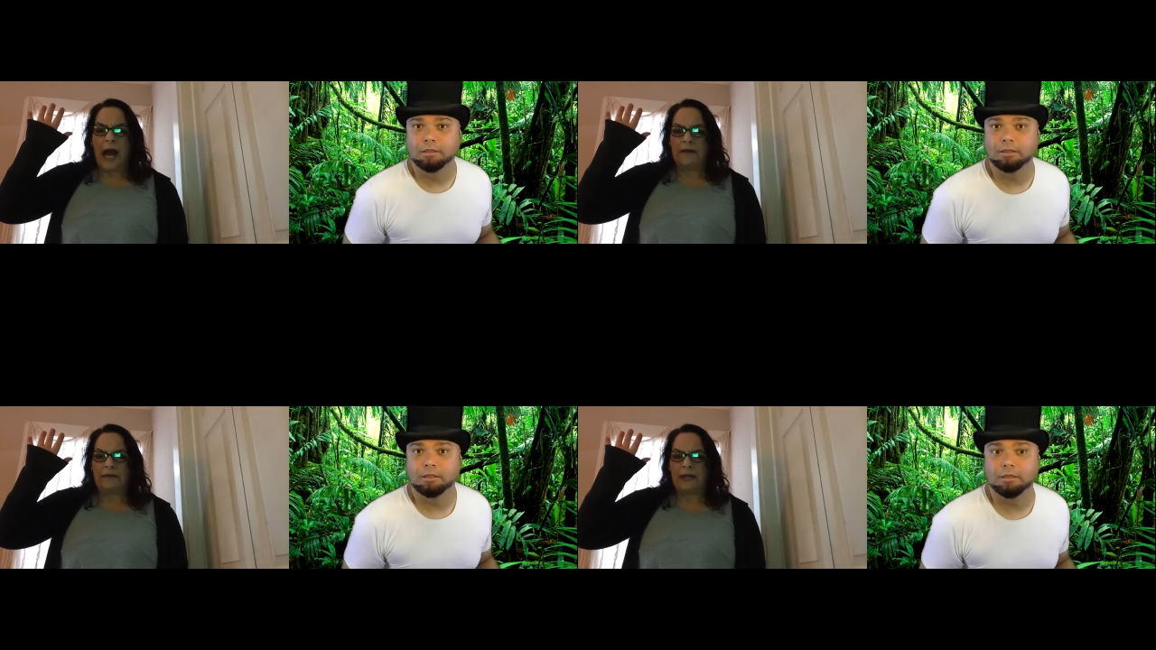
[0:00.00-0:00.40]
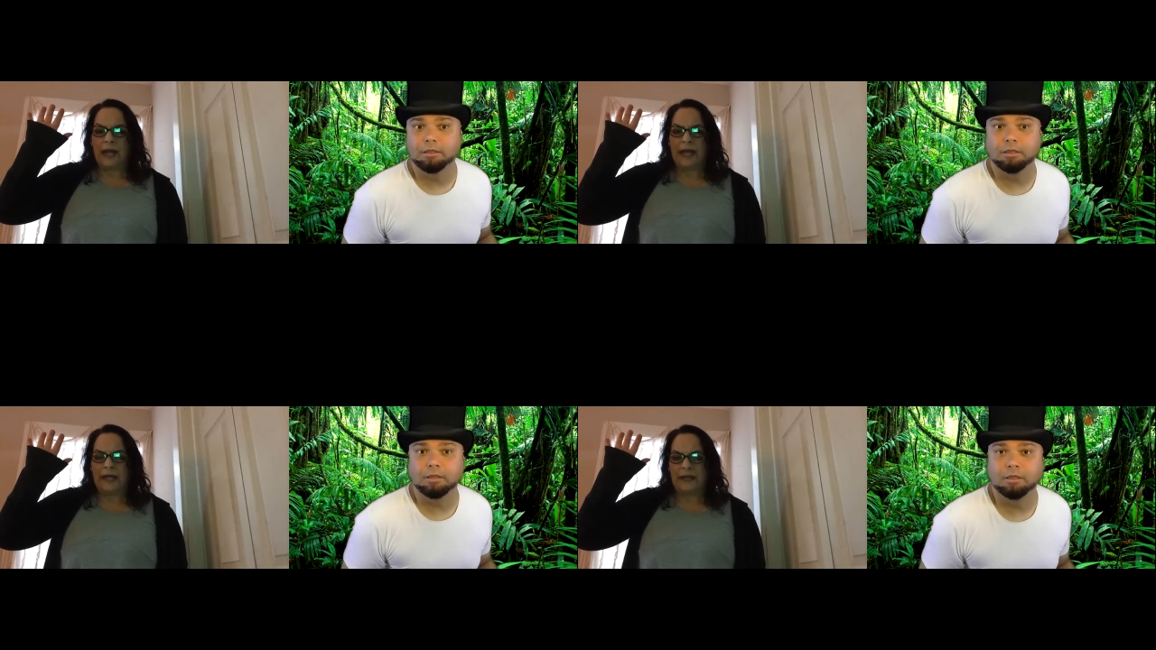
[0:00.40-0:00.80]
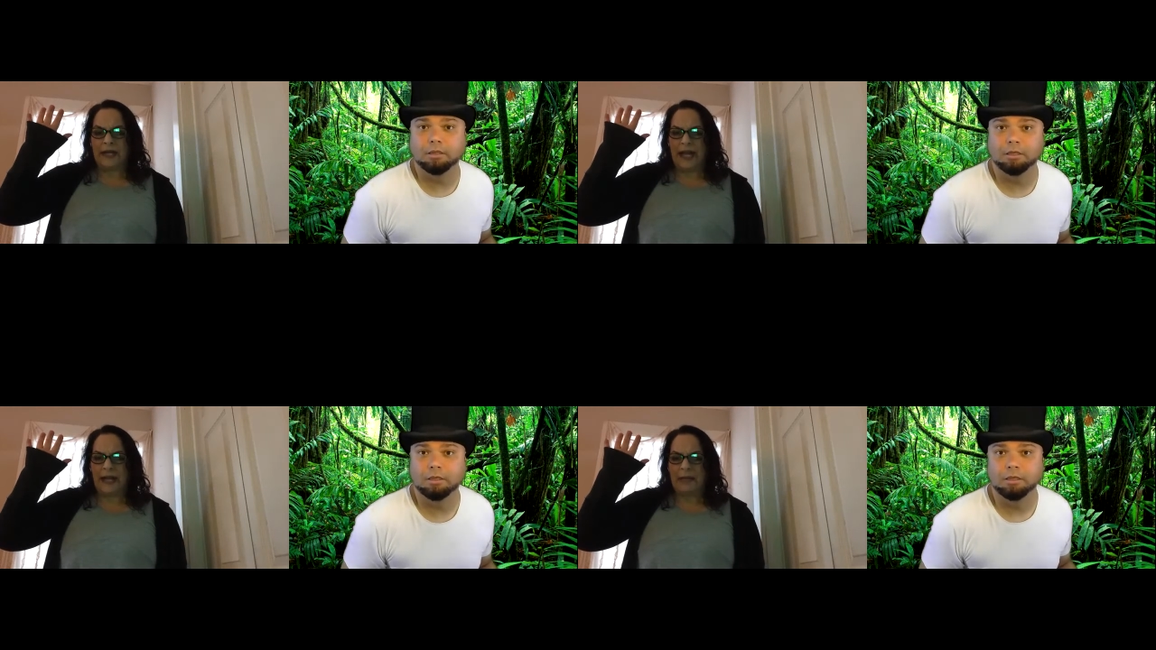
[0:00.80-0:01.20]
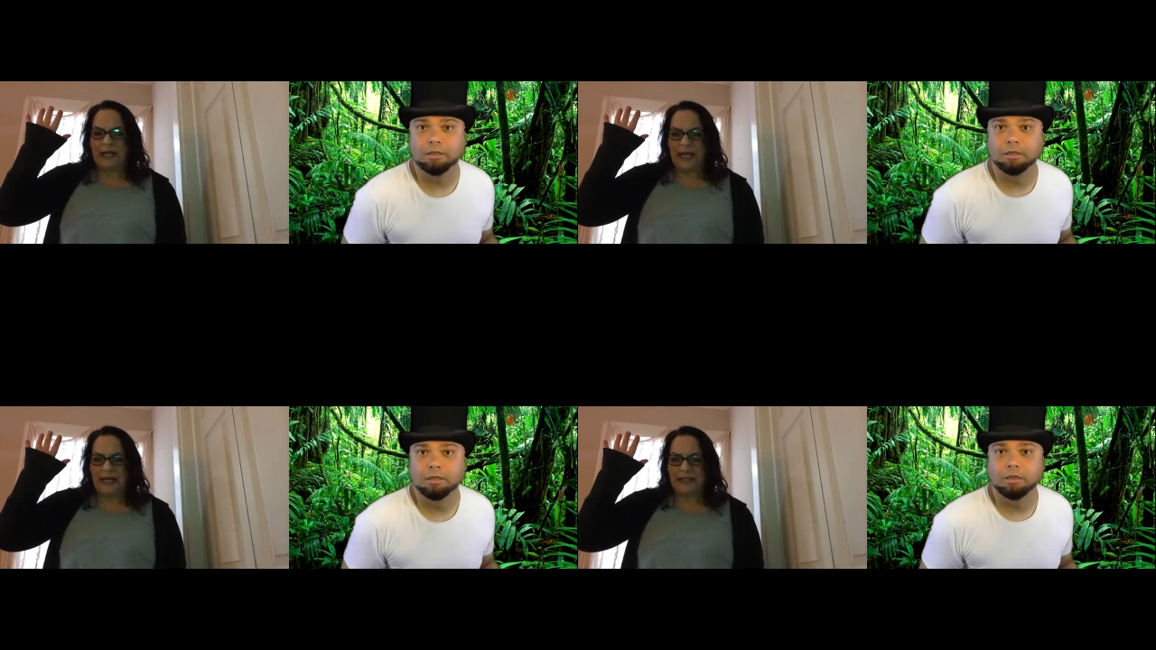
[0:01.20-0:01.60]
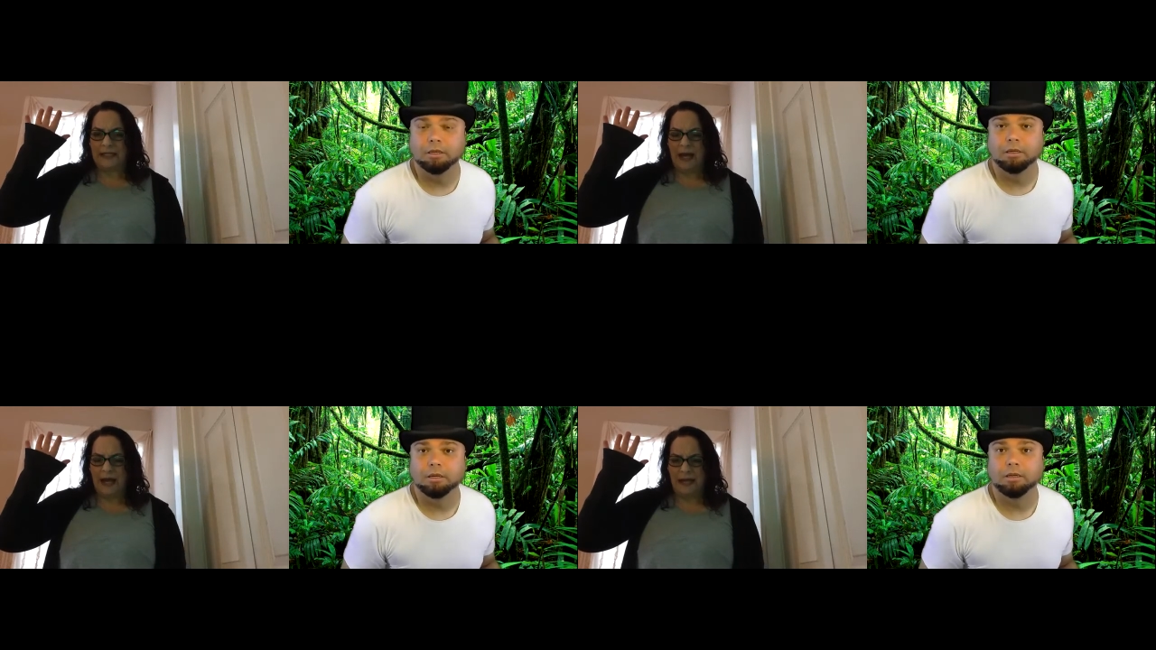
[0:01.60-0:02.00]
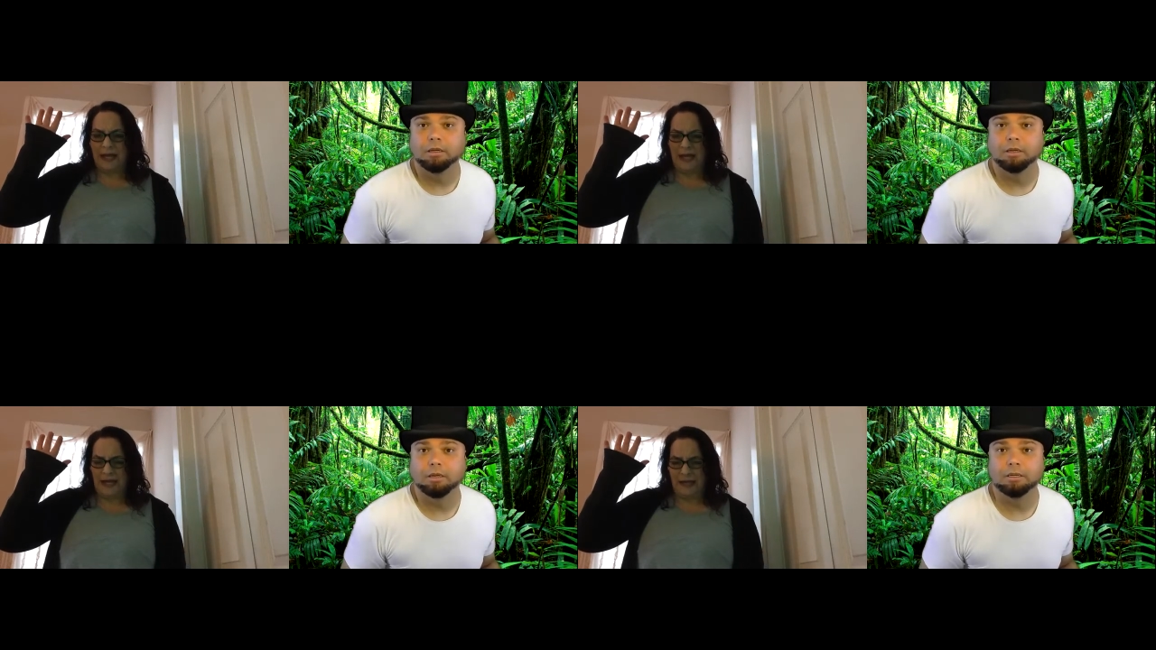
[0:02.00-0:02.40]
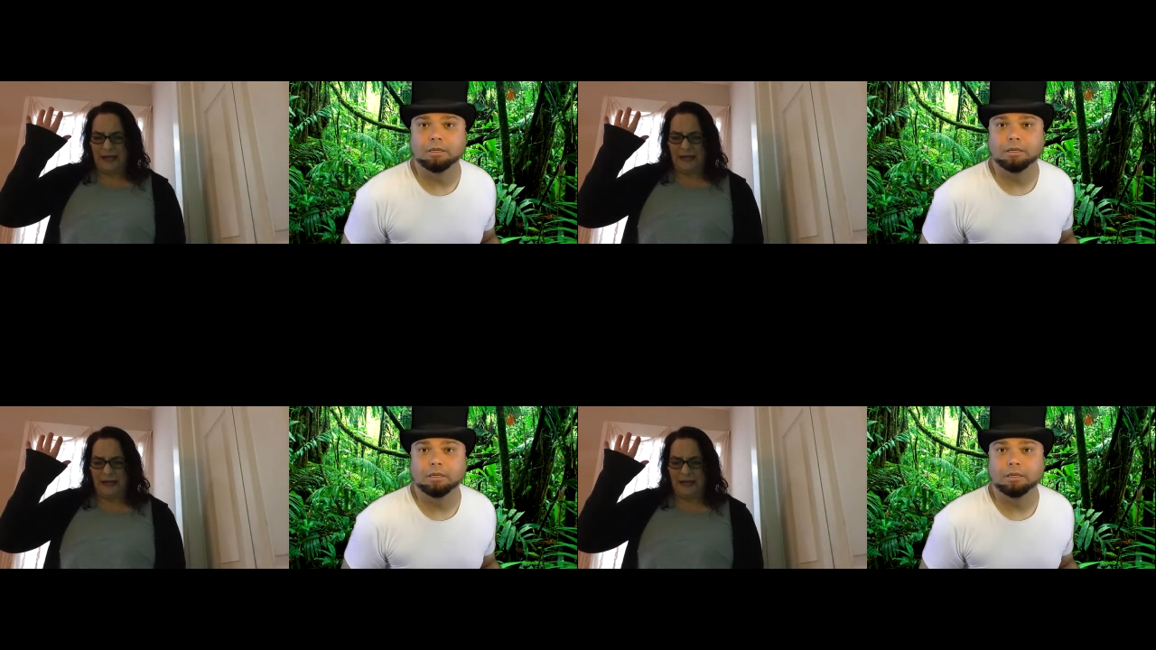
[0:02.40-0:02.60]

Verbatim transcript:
Speaker 1: forgot your name, and that's not nice.